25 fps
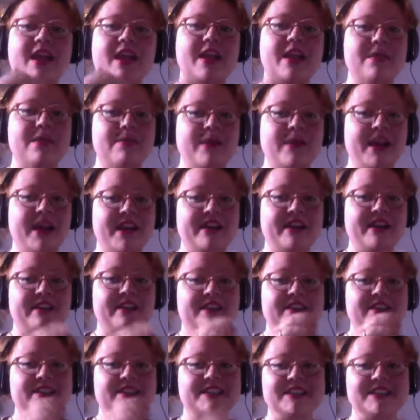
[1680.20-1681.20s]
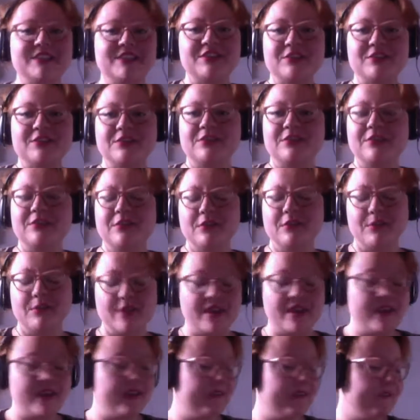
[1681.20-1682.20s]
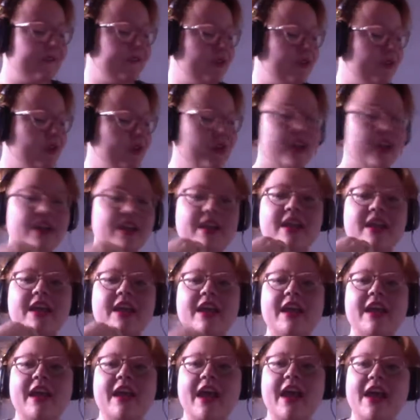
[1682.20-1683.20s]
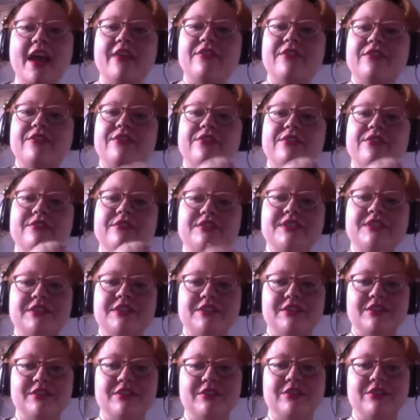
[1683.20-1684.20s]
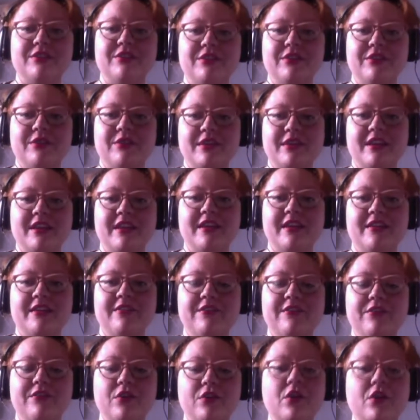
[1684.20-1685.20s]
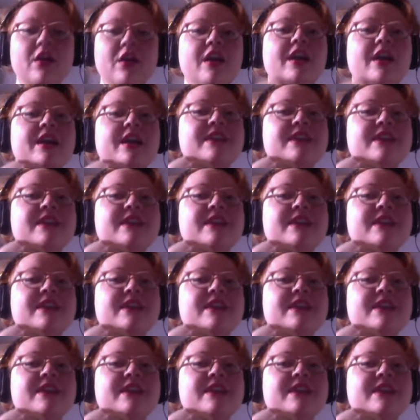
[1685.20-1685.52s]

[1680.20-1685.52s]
A minor, 2, 3, 4. F, 2, 3, 4.